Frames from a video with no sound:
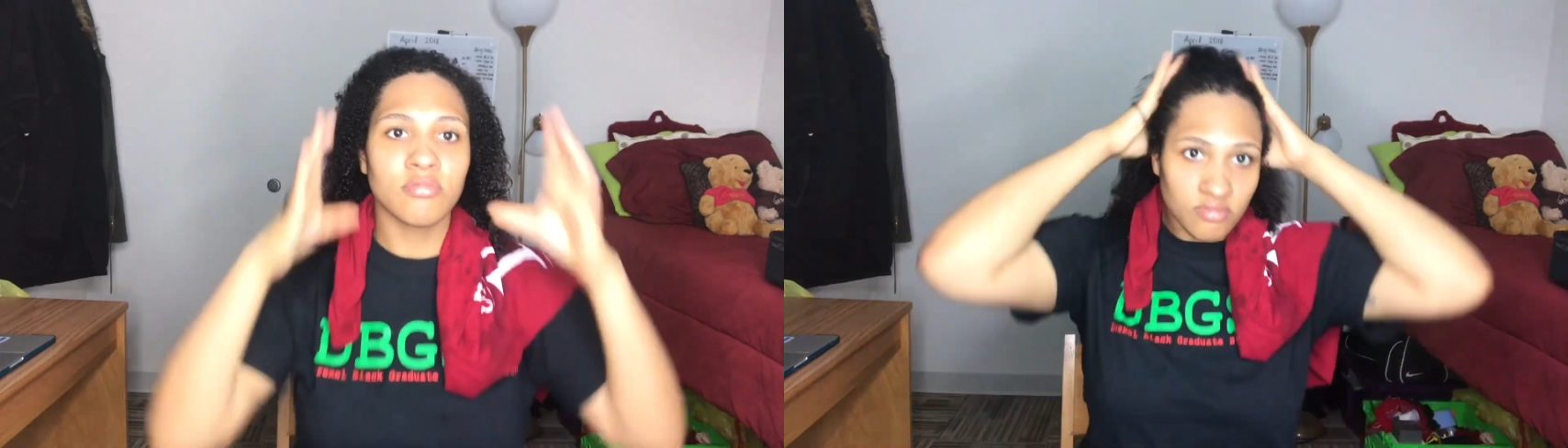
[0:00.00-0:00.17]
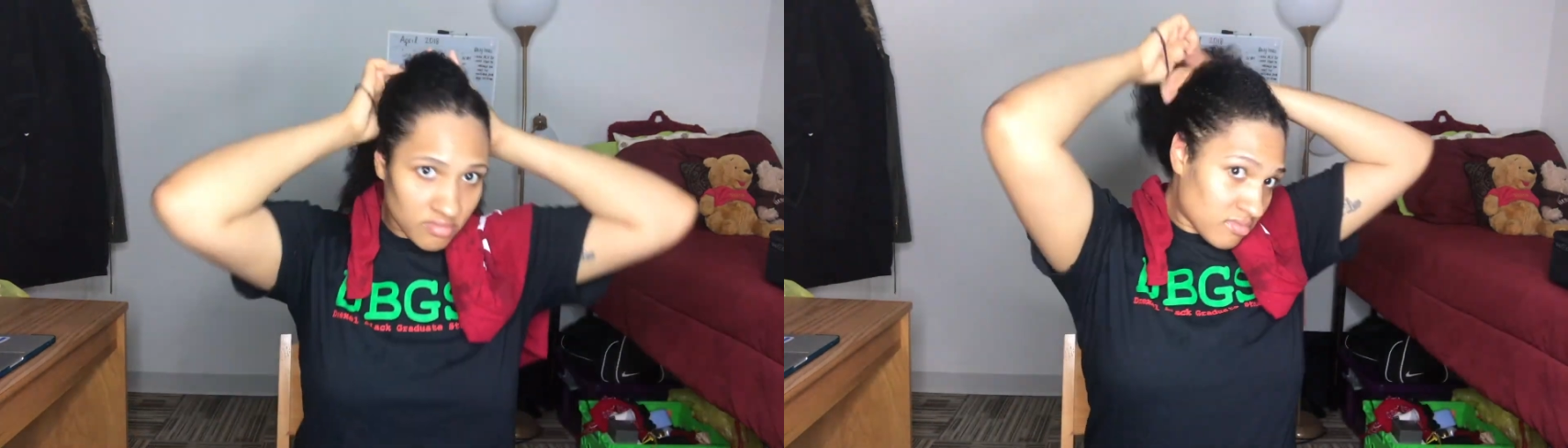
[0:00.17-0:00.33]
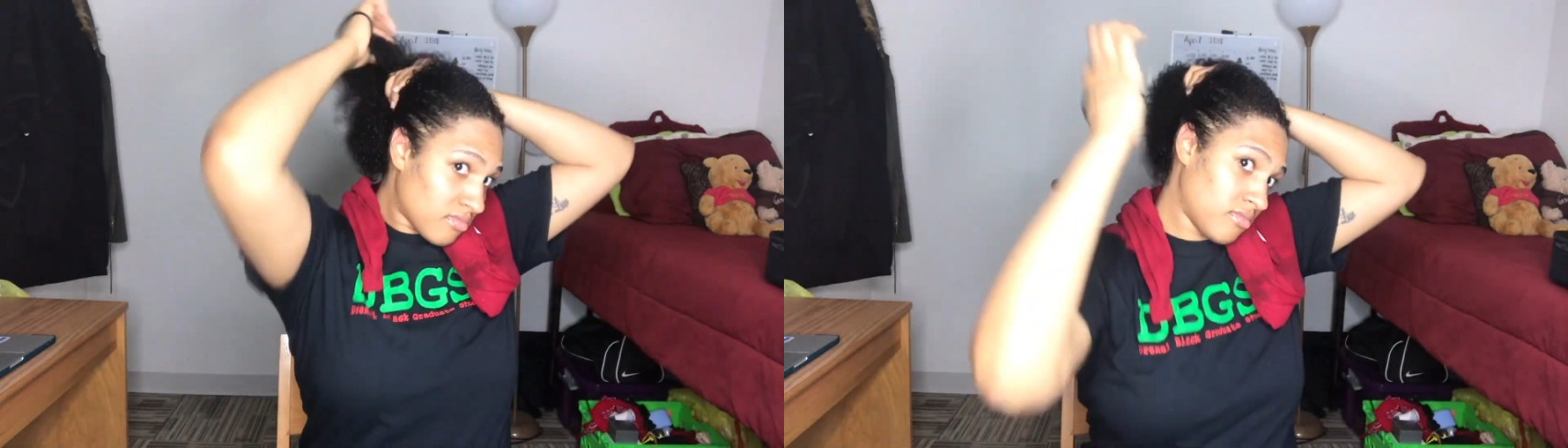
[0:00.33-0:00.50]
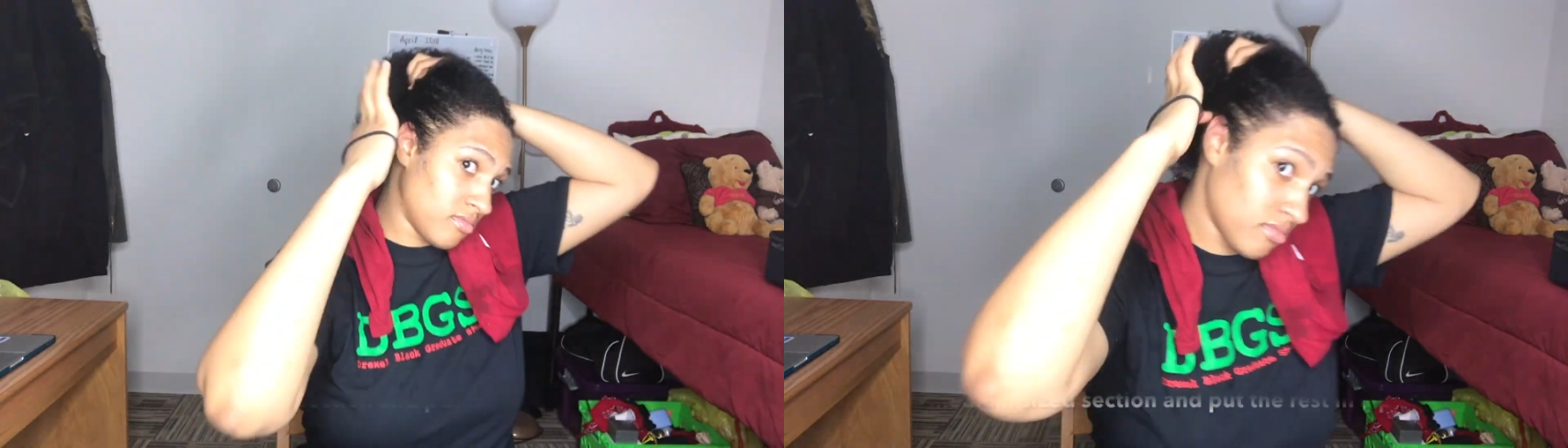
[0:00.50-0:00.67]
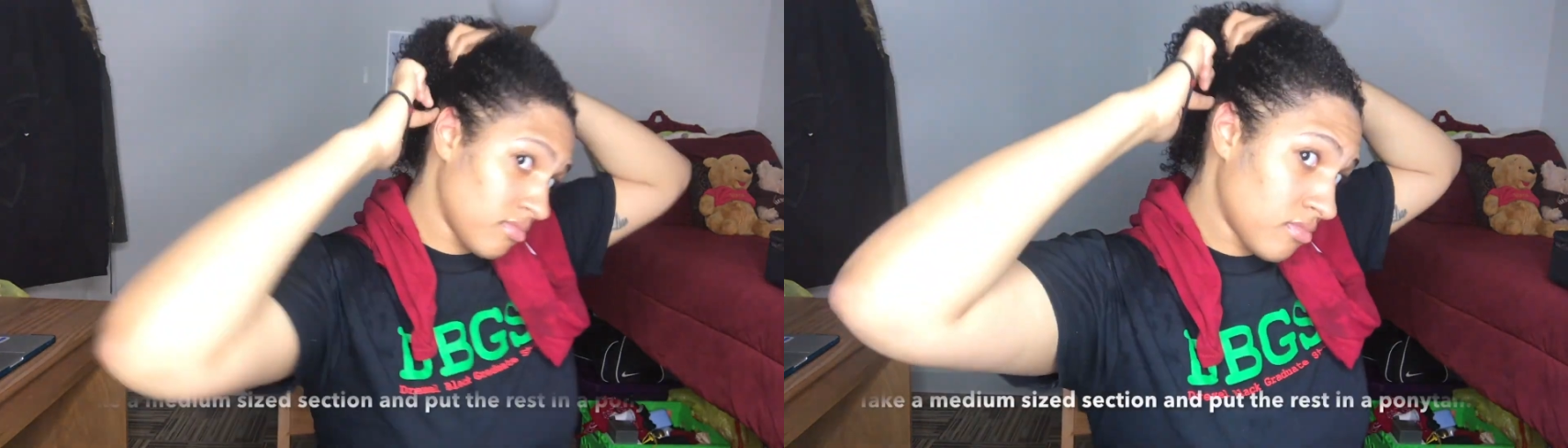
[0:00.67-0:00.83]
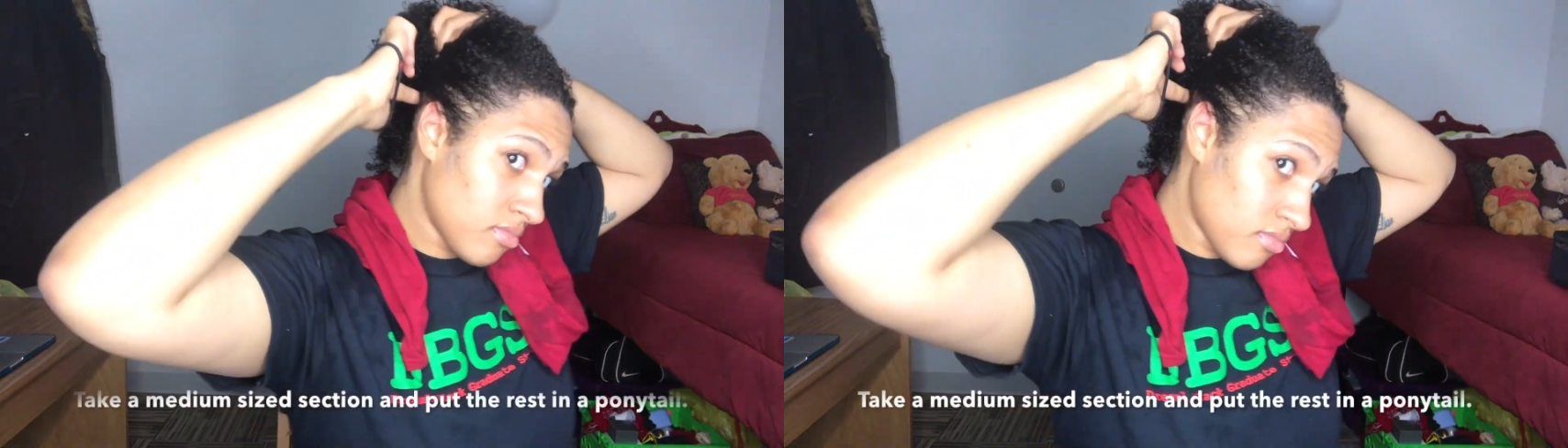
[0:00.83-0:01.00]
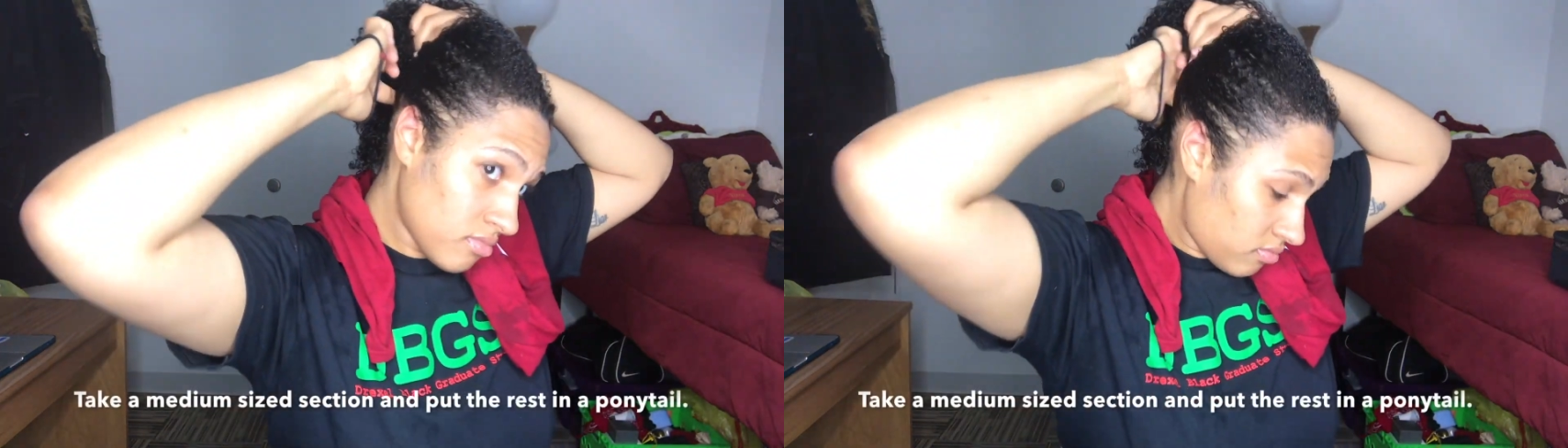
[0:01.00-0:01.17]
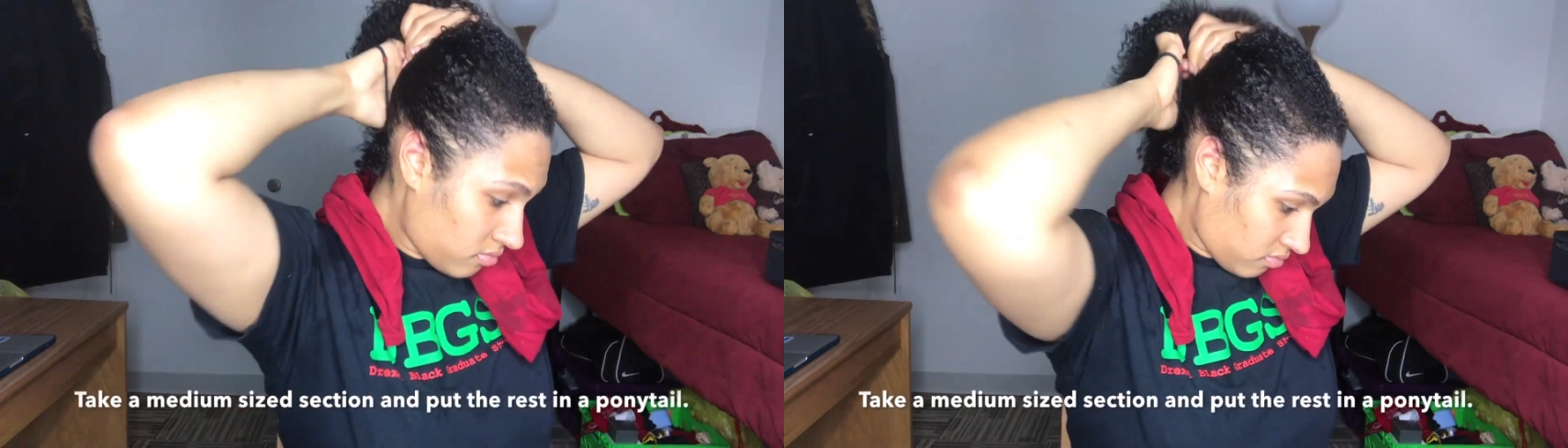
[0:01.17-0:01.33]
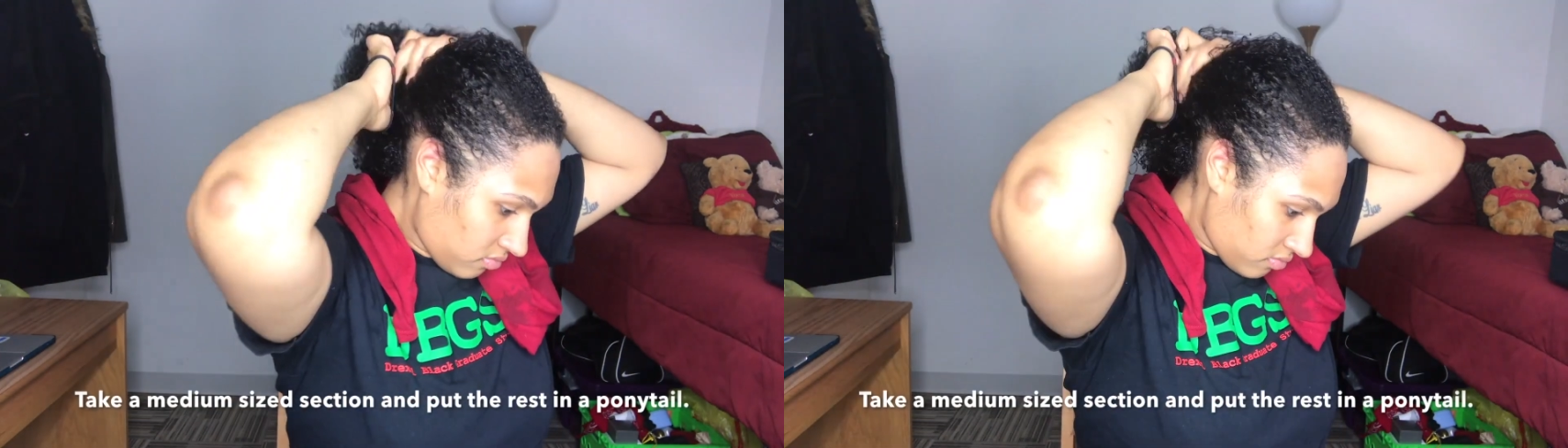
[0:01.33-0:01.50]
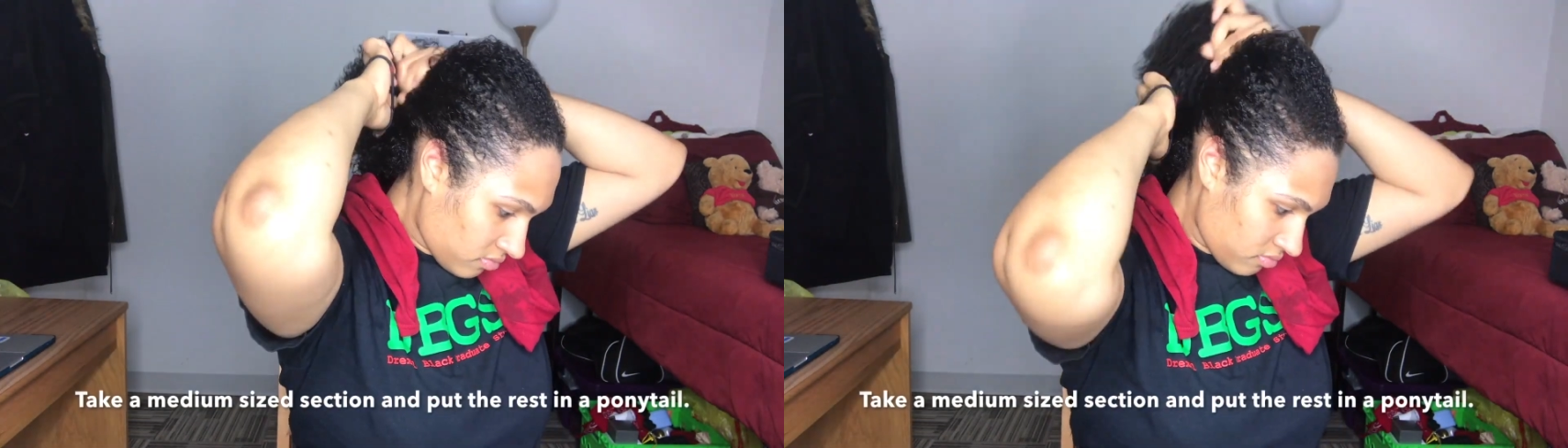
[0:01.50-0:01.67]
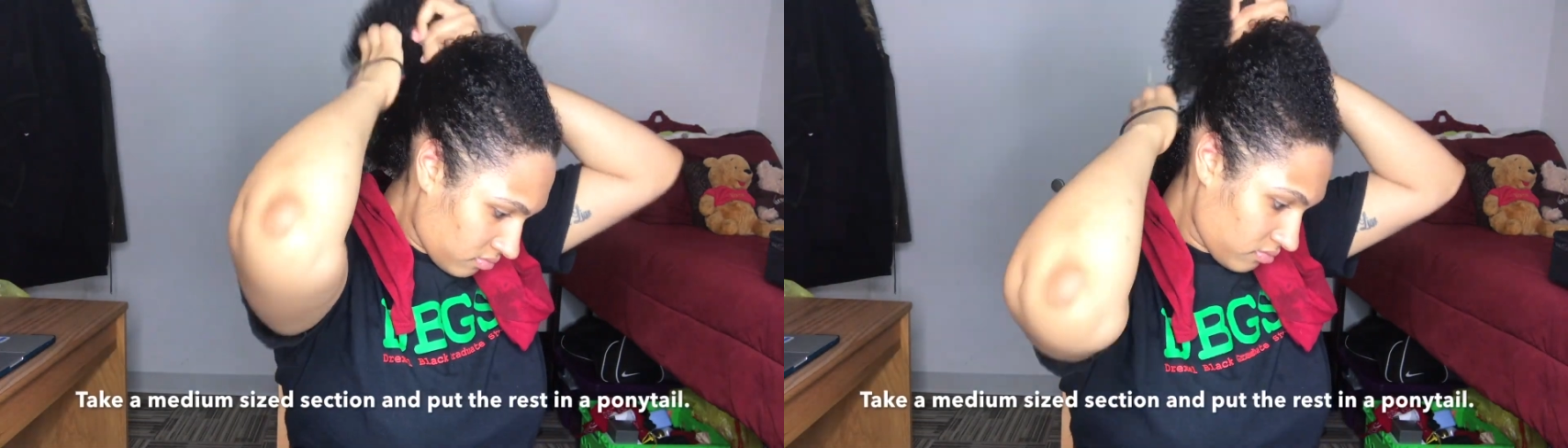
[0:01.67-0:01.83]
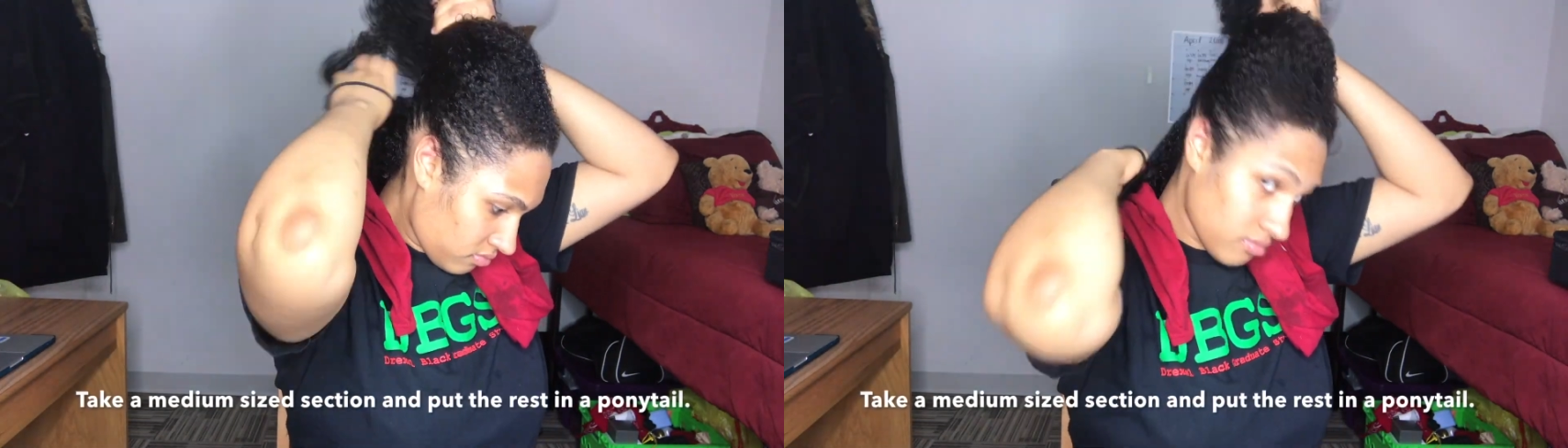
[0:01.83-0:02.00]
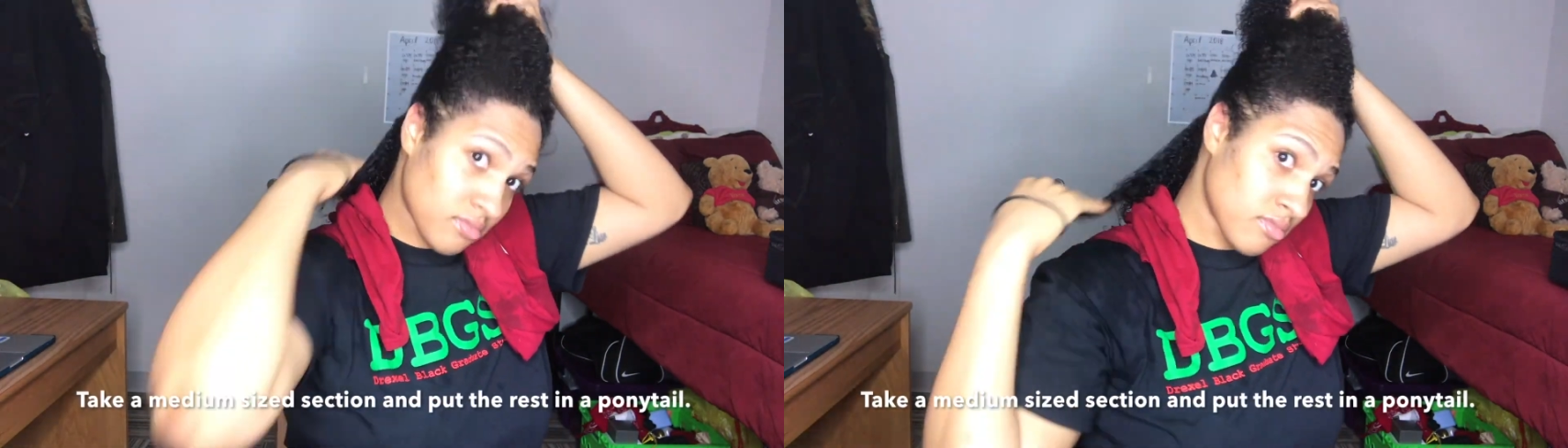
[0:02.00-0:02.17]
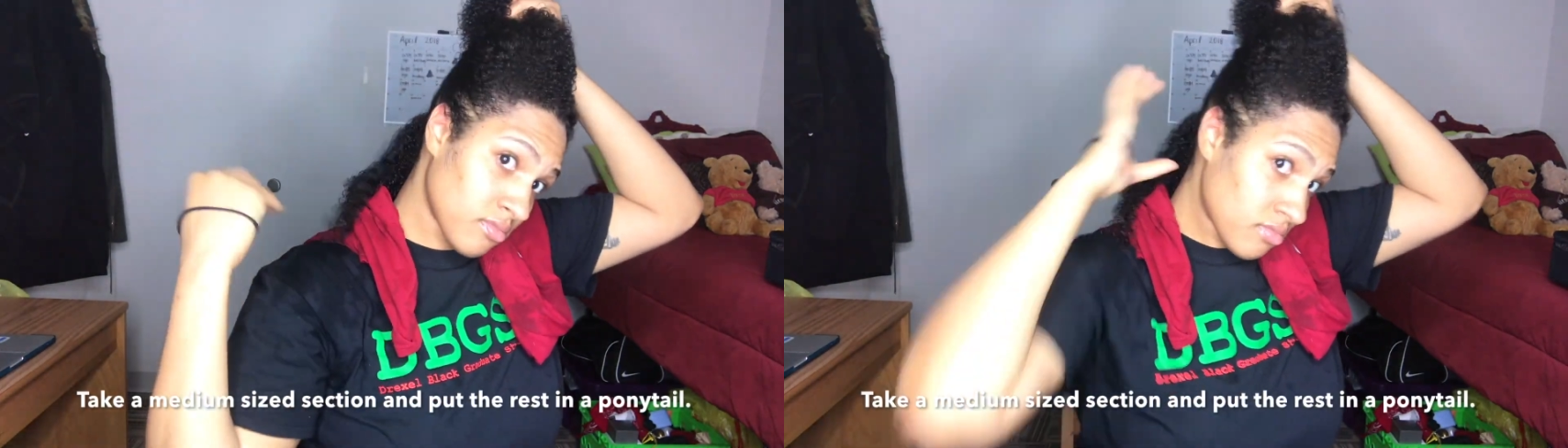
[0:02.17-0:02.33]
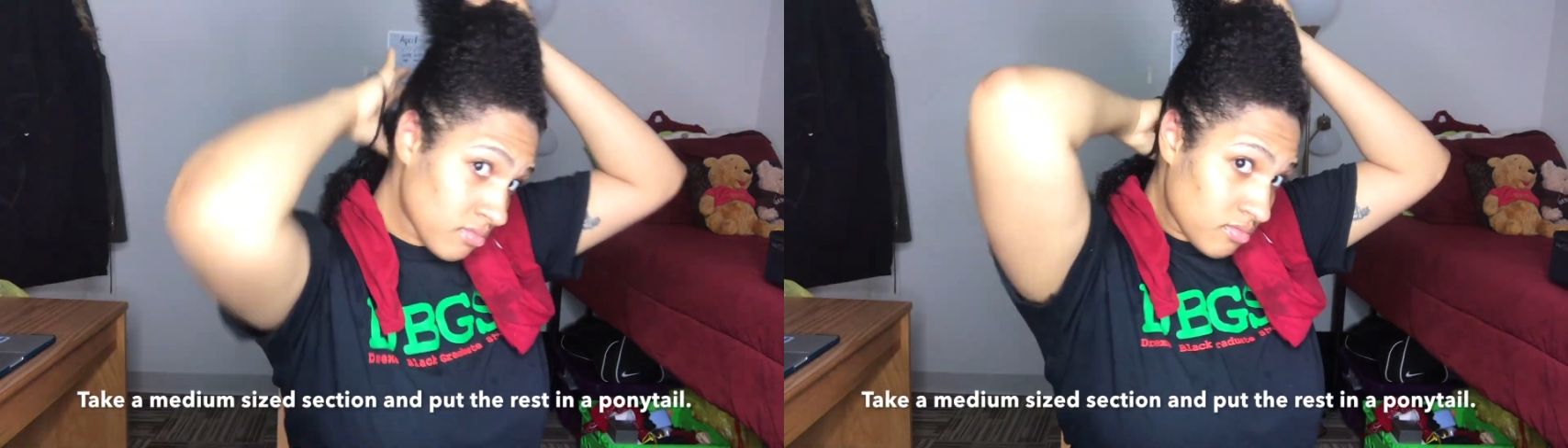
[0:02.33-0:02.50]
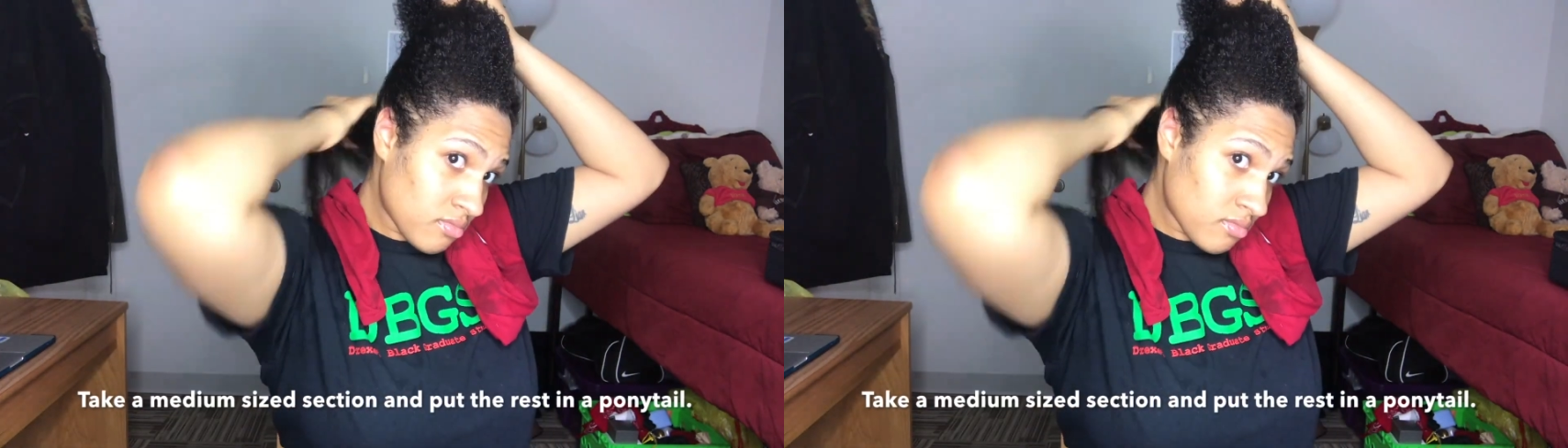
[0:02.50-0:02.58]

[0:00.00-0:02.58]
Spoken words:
just want to take a medium-sized section